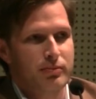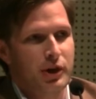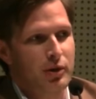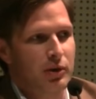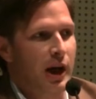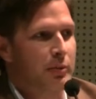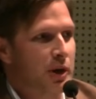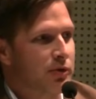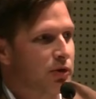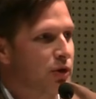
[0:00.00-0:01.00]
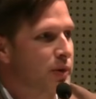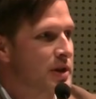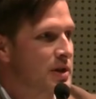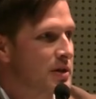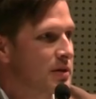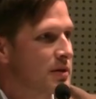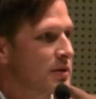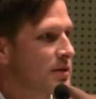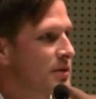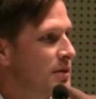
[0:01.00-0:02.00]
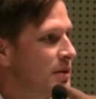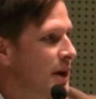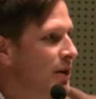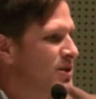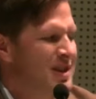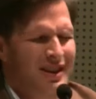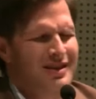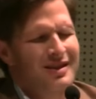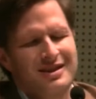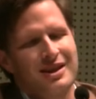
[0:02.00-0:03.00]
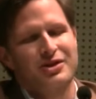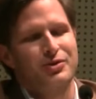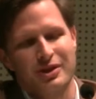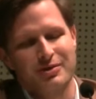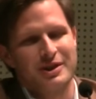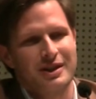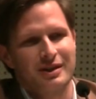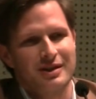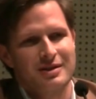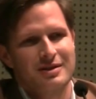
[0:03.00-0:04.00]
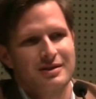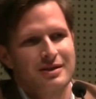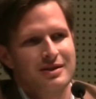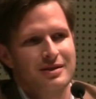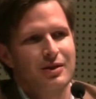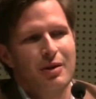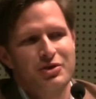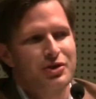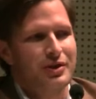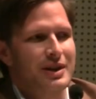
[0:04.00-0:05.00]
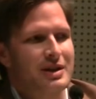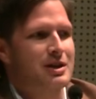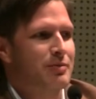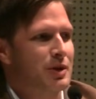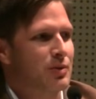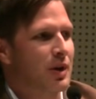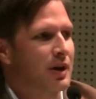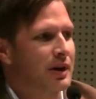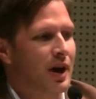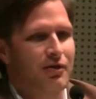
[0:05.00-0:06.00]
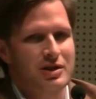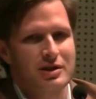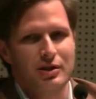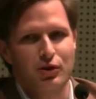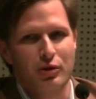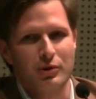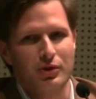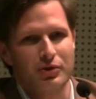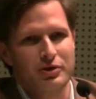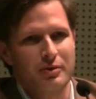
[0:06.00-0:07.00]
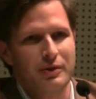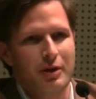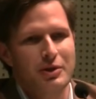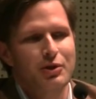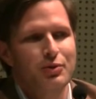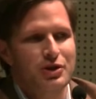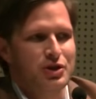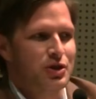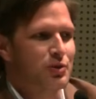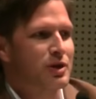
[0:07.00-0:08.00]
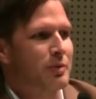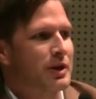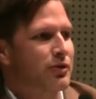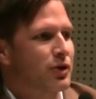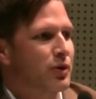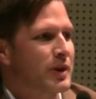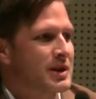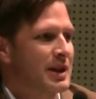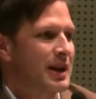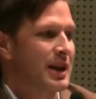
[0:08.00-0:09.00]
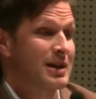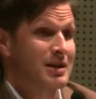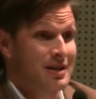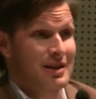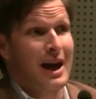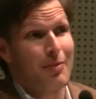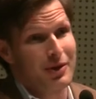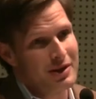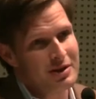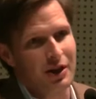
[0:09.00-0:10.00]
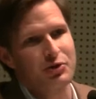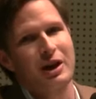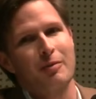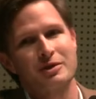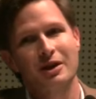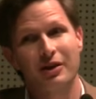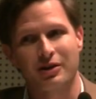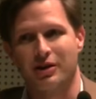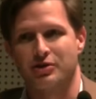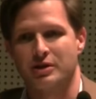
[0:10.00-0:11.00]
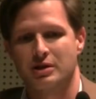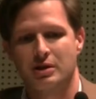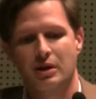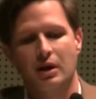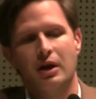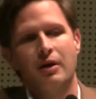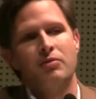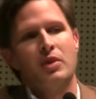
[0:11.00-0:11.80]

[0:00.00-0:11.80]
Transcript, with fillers: young black men for no reason, I was like, that's not true, that's ridiculous. No, I'm sure they did something wrong, and obviously you're criminal or something. I mean, you would just shoot somebody for no reason. That, that doesn't happen in this country, it happens in other countries.